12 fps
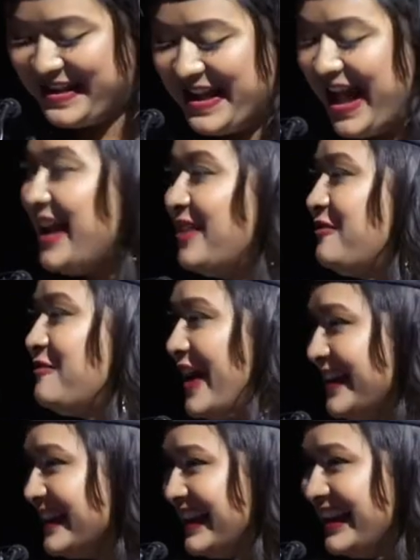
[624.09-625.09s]
And
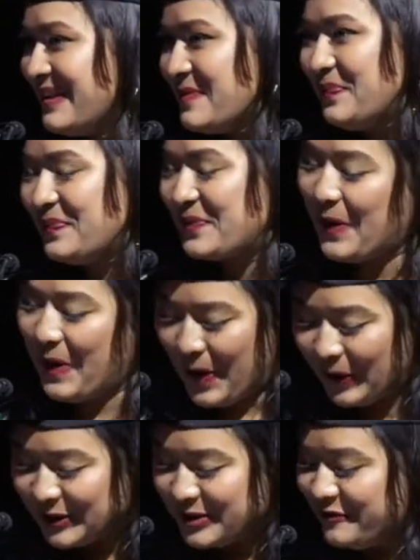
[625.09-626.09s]
finally,
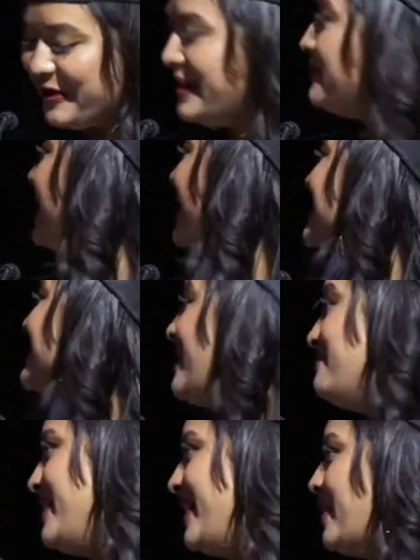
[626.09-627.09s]
all the very best
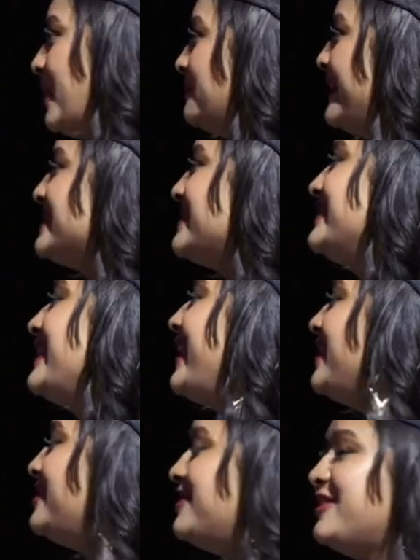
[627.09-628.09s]
and may God bless.
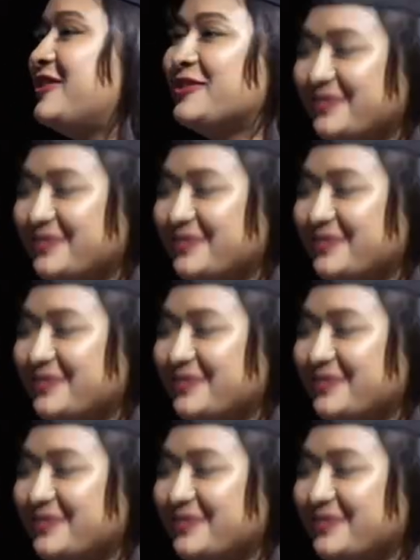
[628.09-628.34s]
Thank you.